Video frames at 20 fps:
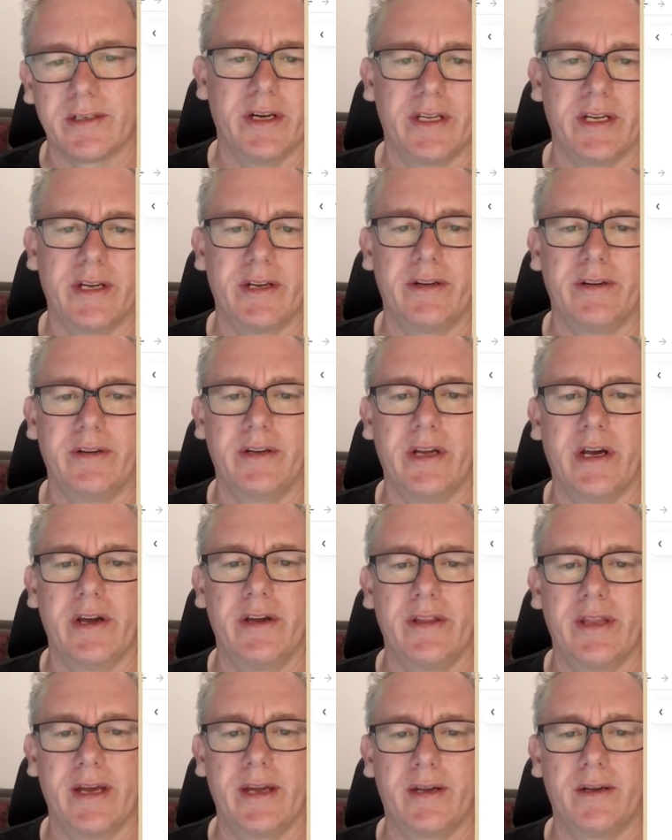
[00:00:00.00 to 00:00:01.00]
I don't
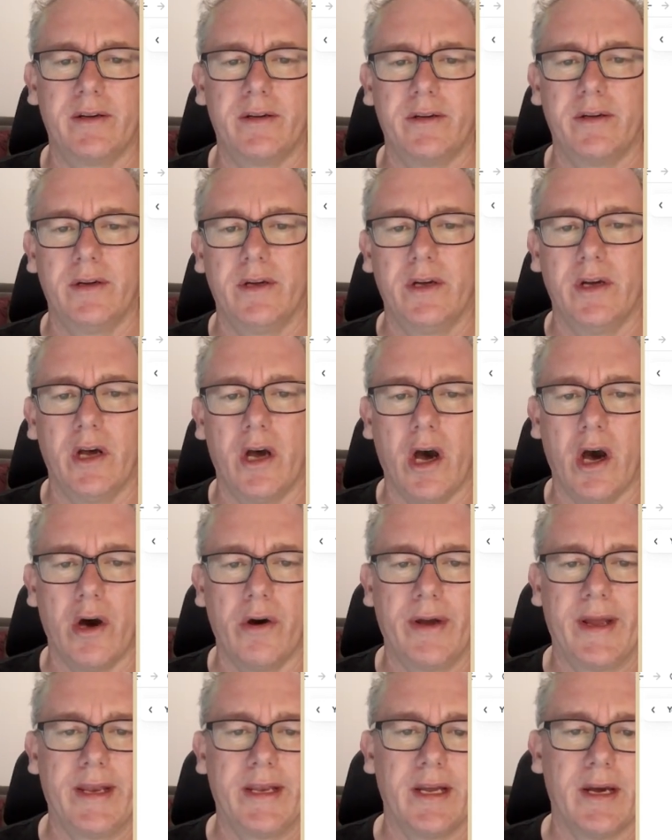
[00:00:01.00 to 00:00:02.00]
know that
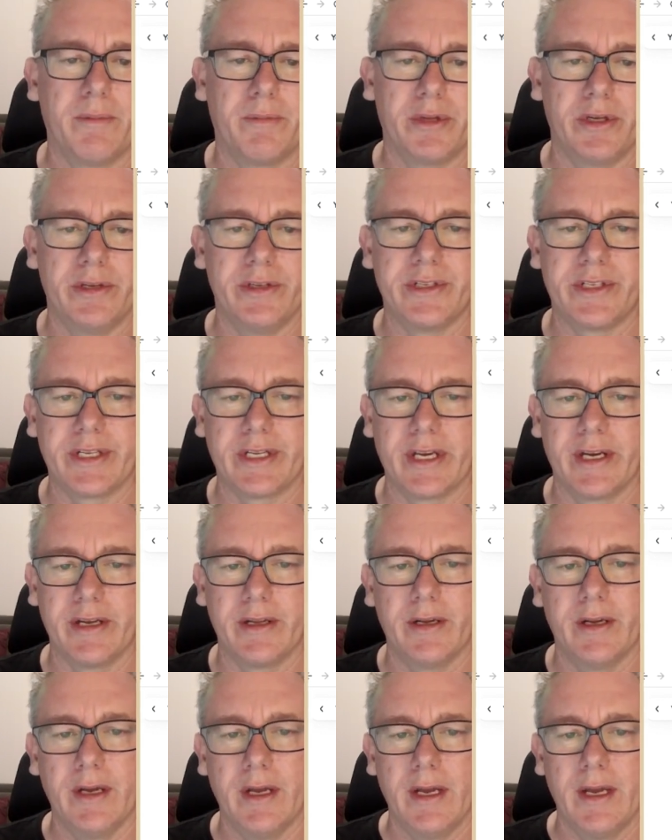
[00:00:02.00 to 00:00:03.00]
I'll end up using it.